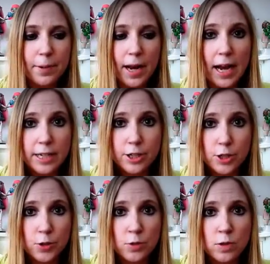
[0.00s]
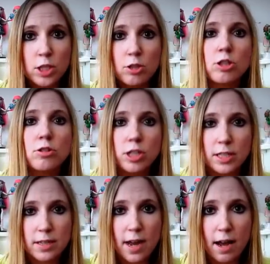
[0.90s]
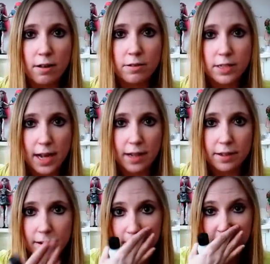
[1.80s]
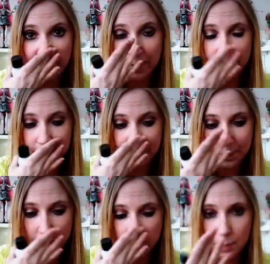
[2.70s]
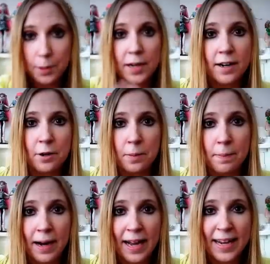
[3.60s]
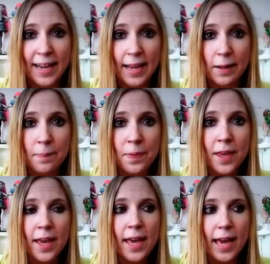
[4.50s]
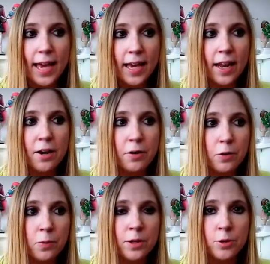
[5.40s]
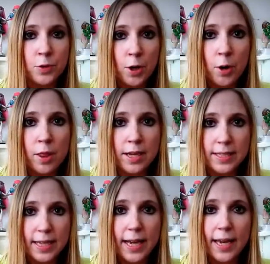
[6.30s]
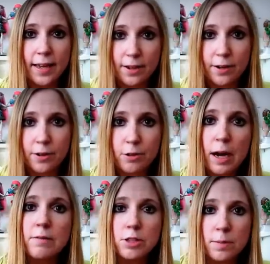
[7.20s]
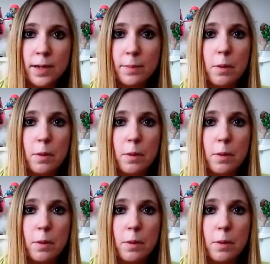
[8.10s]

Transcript: but I do. So she'll just tell the teller um, to put it under my name. And I know when you go, they say, you know, you have so many